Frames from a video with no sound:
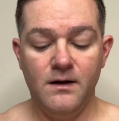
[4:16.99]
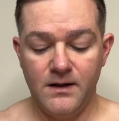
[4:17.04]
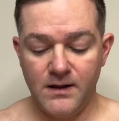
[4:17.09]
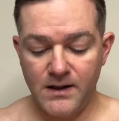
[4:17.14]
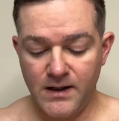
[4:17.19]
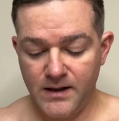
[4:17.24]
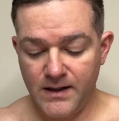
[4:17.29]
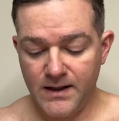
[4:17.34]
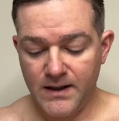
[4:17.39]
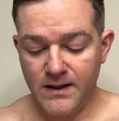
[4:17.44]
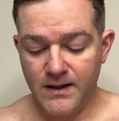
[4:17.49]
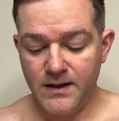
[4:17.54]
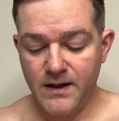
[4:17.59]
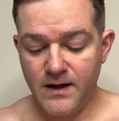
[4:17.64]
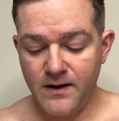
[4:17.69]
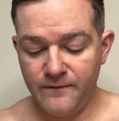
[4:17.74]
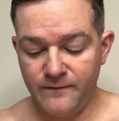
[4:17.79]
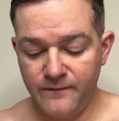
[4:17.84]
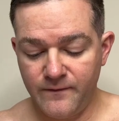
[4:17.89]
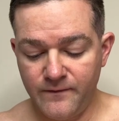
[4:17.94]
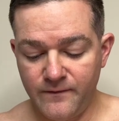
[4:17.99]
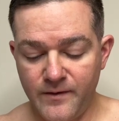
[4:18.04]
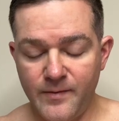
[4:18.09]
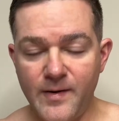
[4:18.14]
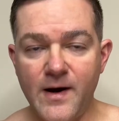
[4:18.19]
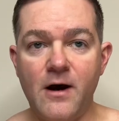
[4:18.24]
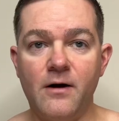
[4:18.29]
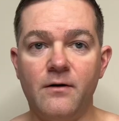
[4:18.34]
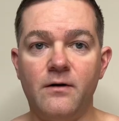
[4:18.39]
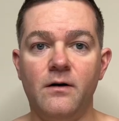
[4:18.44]
And I get enough of the
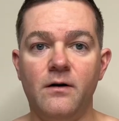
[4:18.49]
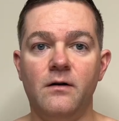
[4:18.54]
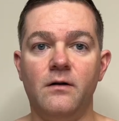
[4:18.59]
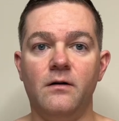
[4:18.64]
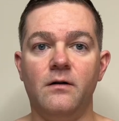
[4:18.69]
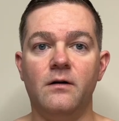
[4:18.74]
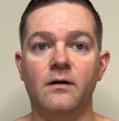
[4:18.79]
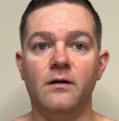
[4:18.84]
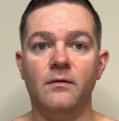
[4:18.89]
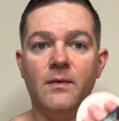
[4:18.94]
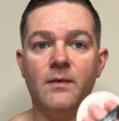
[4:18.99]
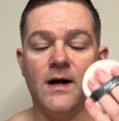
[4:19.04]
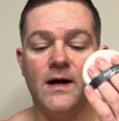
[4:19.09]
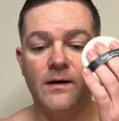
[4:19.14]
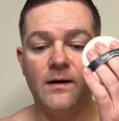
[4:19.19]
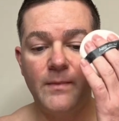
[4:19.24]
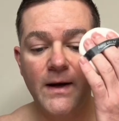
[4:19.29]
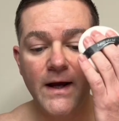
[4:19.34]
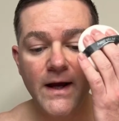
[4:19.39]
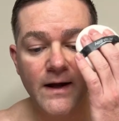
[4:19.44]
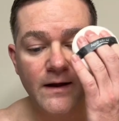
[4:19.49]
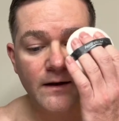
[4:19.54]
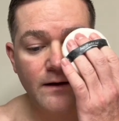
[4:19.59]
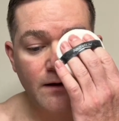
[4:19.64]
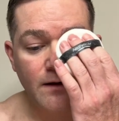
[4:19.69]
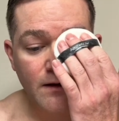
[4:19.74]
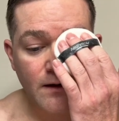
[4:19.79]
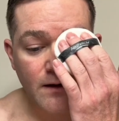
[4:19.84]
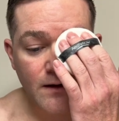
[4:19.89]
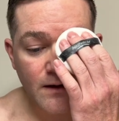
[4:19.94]
powder on my pad,
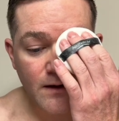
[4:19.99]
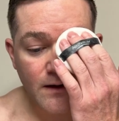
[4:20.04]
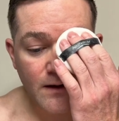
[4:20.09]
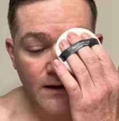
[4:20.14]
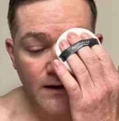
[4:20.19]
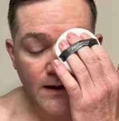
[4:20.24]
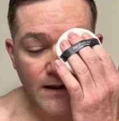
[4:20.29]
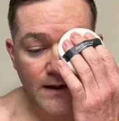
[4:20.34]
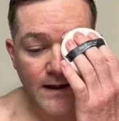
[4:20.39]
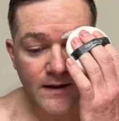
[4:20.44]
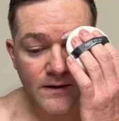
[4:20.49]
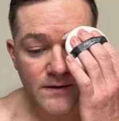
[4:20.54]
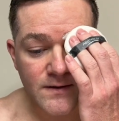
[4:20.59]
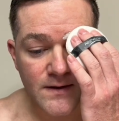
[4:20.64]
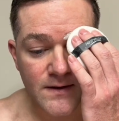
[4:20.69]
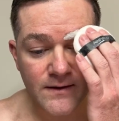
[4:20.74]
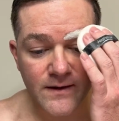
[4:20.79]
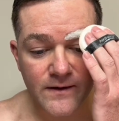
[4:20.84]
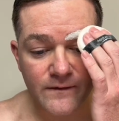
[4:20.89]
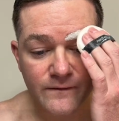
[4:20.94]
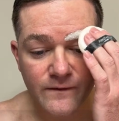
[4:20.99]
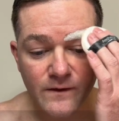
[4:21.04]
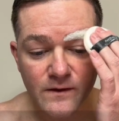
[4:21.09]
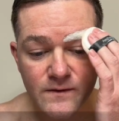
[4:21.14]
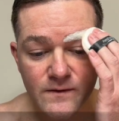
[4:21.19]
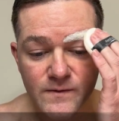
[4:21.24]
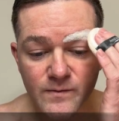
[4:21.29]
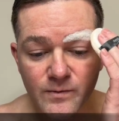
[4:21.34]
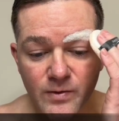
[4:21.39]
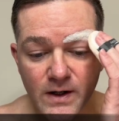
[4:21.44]
and I gently
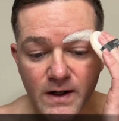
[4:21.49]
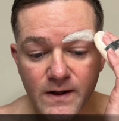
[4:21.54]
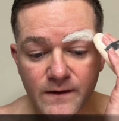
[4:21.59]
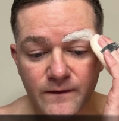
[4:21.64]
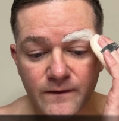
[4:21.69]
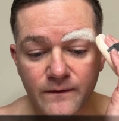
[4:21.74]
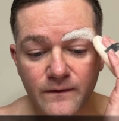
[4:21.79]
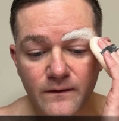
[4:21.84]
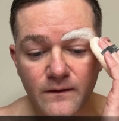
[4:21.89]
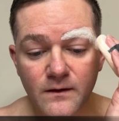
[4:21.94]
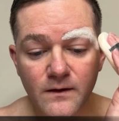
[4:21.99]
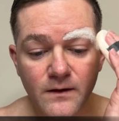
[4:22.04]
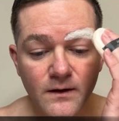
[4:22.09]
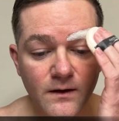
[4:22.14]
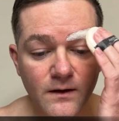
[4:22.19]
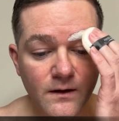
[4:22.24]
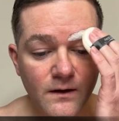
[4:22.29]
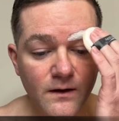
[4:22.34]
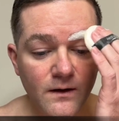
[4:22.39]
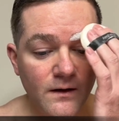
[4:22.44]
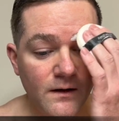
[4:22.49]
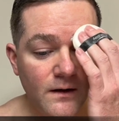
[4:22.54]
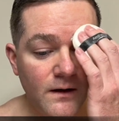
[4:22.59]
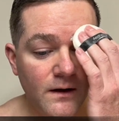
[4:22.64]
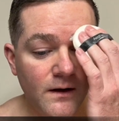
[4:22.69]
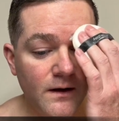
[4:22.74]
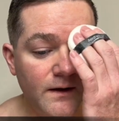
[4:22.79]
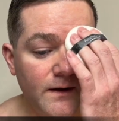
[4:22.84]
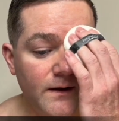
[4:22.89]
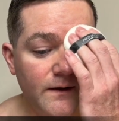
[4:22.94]
first press
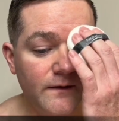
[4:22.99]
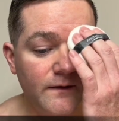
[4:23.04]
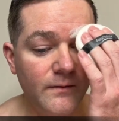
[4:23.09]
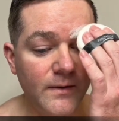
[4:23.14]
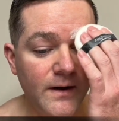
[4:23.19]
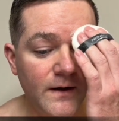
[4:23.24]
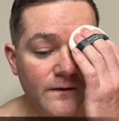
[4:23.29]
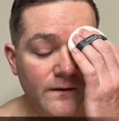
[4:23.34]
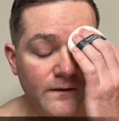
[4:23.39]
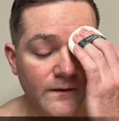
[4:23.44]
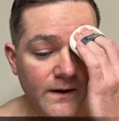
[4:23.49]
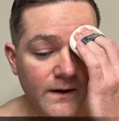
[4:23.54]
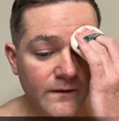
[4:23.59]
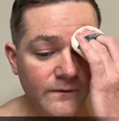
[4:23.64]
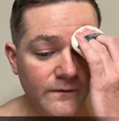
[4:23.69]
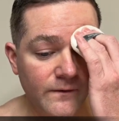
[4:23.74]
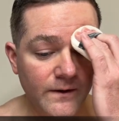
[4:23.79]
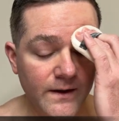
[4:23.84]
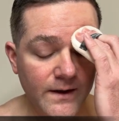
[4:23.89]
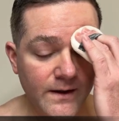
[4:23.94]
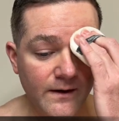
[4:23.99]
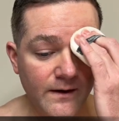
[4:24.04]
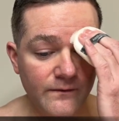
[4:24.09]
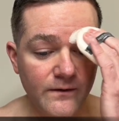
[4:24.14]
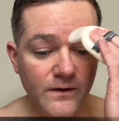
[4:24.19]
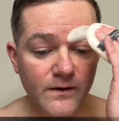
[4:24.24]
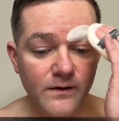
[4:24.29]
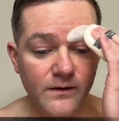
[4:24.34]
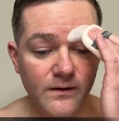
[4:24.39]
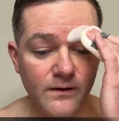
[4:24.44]
on it to make sure that it's fully
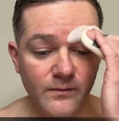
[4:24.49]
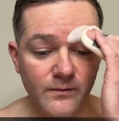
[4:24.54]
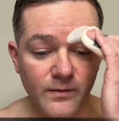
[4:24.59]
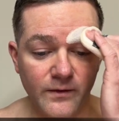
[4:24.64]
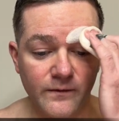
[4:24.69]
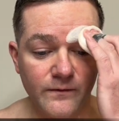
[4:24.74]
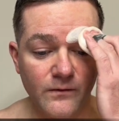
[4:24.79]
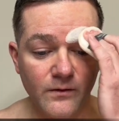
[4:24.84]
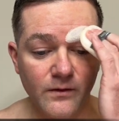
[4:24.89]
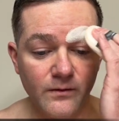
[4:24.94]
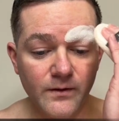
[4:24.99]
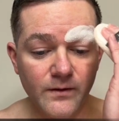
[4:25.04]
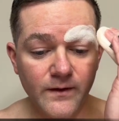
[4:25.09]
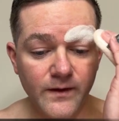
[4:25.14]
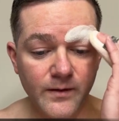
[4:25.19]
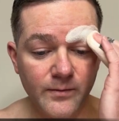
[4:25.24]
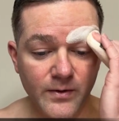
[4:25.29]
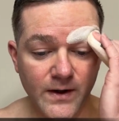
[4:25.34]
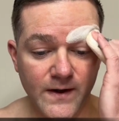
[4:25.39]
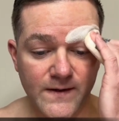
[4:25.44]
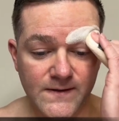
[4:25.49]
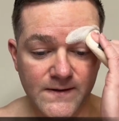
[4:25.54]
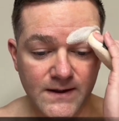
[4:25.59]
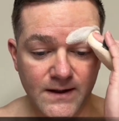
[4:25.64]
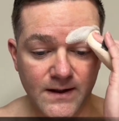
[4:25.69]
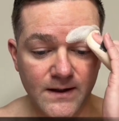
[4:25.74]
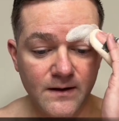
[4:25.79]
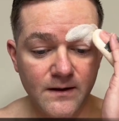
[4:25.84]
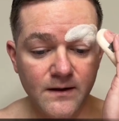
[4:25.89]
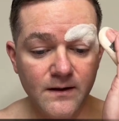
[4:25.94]
covered before really pressing